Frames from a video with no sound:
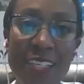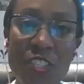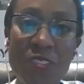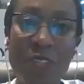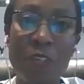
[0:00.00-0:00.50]
I'm
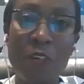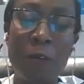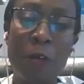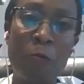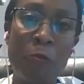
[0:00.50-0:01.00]
just going to
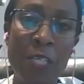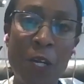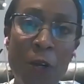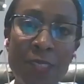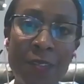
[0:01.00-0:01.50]
read
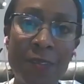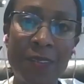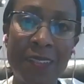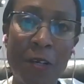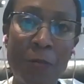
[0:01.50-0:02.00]
out. So
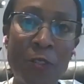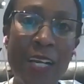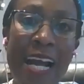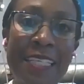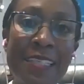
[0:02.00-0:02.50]

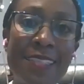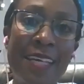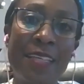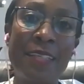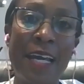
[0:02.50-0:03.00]
Candice
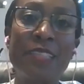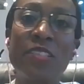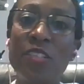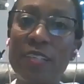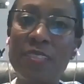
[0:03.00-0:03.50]
said, I
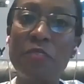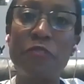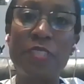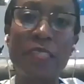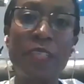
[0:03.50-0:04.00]
started a
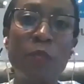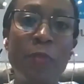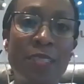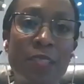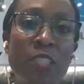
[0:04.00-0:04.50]
physical
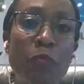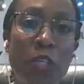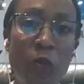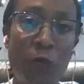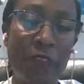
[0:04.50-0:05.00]
business
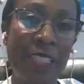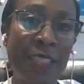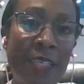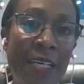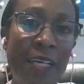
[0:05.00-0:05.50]

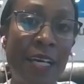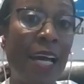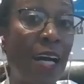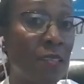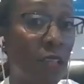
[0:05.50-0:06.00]
pre-COVID and
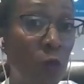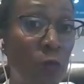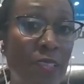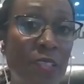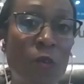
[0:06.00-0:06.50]
had to
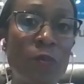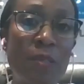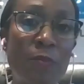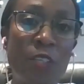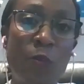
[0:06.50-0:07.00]
close it down
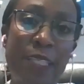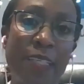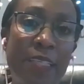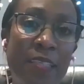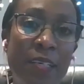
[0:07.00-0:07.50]

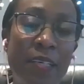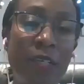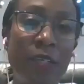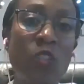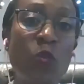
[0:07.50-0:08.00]
subsequently.
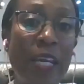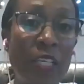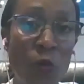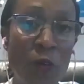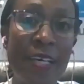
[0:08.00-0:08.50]
So I
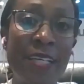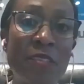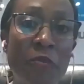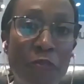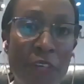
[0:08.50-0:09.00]
know there
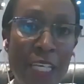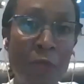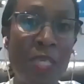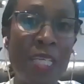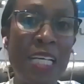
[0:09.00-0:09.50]
is a fear
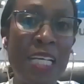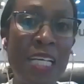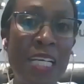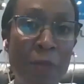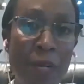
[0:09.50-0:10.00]
in me
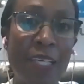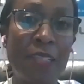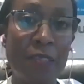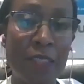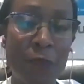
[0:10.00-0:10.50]
coming
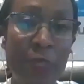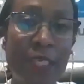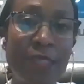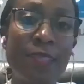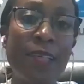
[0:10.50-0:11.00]
back in this
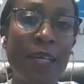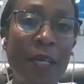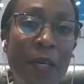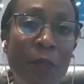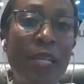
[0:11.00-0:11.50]
space,
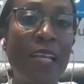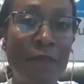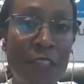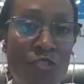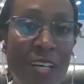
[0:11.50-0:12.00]
but I love the
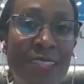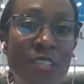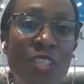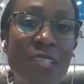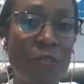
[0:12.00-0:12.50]

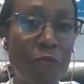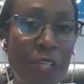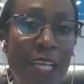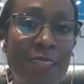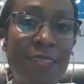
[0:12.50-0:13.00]
transition as a
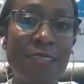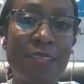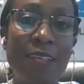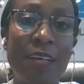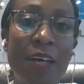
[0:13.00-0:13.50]

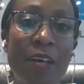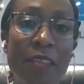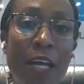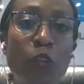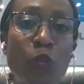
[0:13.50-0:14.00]
freelancer.
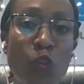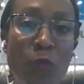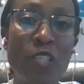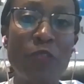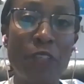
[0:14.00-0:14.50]
Thank you so
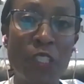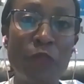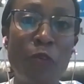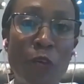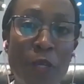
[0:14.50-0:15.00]
much for this
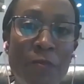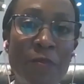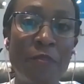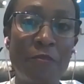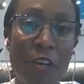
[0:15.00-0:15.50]

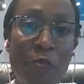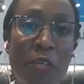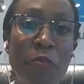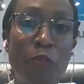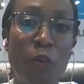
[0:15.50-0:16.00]
forum. Very
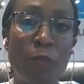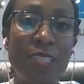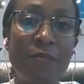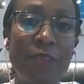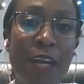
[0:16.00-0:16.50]

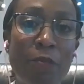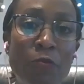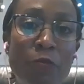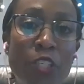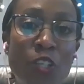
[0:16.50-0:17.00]
informative. I will
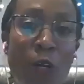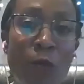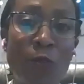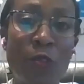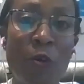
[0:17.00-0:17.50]
reach
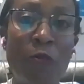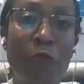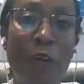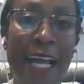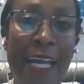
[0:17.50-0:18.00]
out
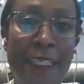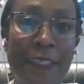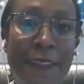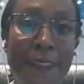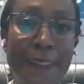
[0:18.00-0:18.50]
for
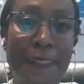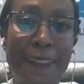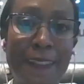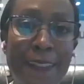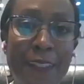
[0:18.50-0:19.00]

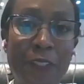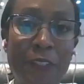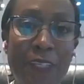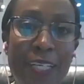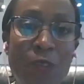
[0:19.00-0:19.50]
guidance.
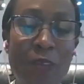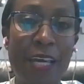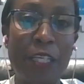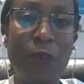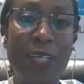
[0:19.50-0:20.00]
All right. So
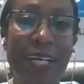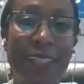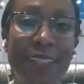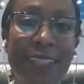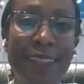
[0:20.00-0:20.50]
thank you,
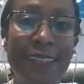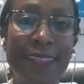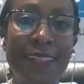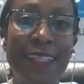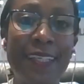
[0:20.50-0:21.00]
Candice.